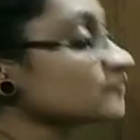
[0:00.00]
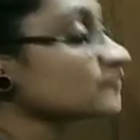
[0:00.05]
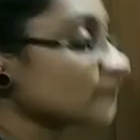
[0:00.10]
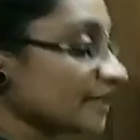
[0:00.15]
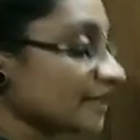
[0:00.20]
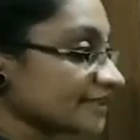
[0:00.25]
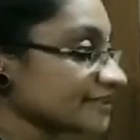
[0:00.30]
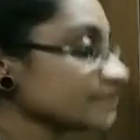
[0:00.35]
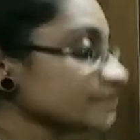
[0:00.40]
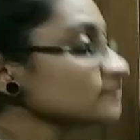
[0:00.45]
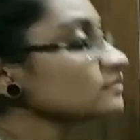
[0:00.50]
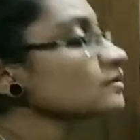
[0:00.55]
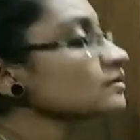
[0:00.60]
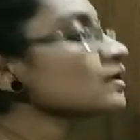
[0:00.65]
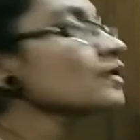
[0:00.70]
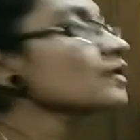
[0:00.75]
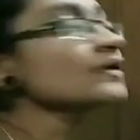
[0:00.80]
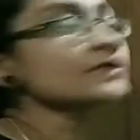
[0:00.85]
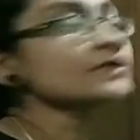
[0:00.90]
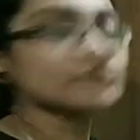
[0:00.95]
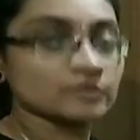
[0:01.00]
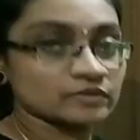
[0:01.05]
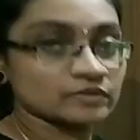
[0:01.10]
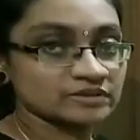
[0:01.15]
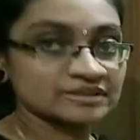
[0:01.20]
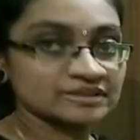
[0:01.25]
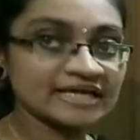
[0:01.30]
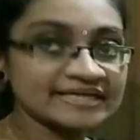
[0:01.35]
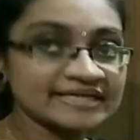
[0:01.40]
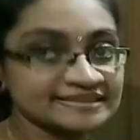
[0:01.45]
fire or
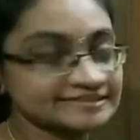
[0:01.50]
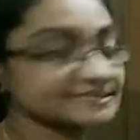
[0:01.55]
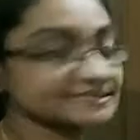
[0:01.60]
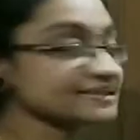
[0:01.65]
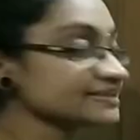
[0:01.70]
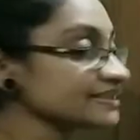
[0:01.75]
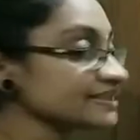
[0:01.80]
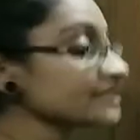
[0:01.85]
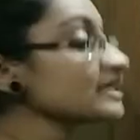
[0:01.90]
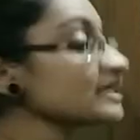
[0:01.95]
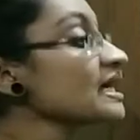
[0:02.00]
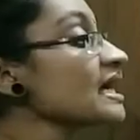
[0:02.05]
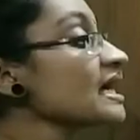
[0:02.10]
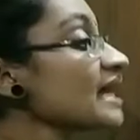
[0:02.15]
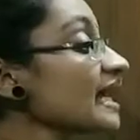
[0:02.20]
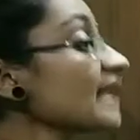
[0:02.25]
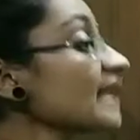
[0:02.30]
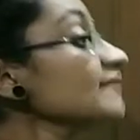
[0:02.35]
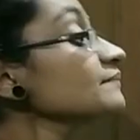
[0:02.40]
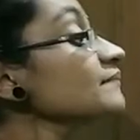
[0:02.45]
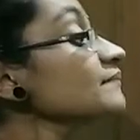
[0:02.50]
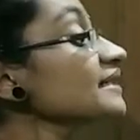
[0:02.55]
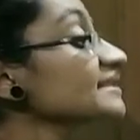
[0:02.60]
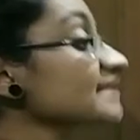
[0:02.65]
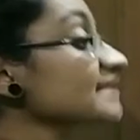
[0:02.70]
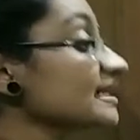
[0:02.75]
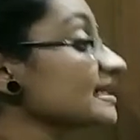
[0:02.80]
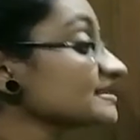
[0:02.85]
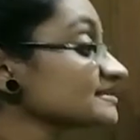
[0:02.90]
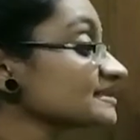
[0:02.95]
not. That is the thing. And by
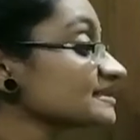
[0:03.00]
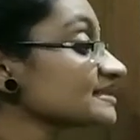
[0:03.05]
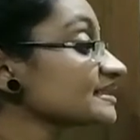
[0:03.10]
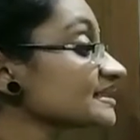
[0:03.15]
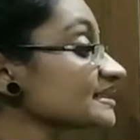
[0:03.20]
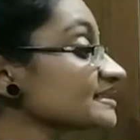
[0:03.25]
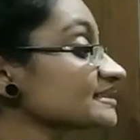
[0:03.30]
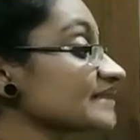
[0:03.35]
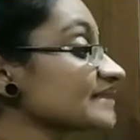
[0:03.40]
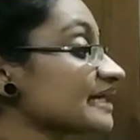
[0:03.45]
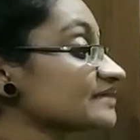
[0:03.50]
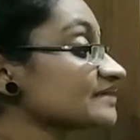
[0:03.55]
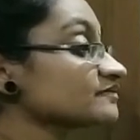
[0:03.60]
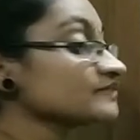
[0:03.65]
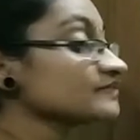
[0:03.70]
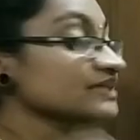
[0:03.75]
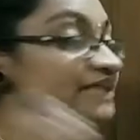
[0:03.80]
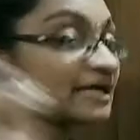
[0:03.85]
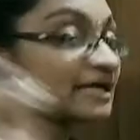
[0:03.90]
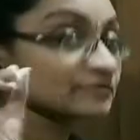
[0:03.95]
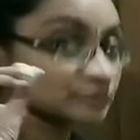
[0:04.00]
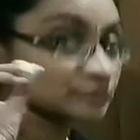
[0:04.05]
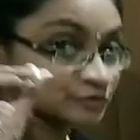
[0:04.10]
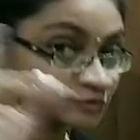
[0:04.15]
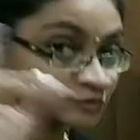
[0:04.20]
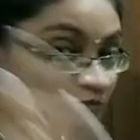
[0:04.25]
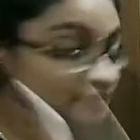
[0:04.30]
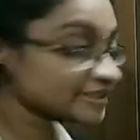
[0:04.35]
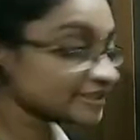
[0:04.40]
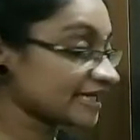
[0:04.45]
considering that we have
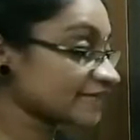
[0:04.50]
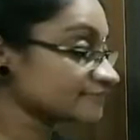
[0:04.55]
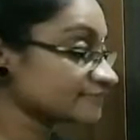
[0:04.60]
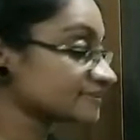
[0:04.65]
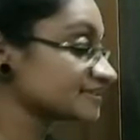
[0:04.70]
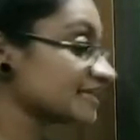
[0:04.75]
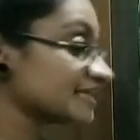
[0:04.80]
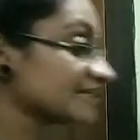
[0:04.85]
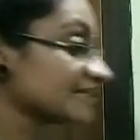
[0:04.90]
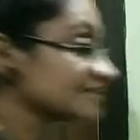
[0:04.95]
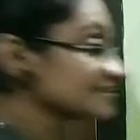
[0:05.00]
two types, that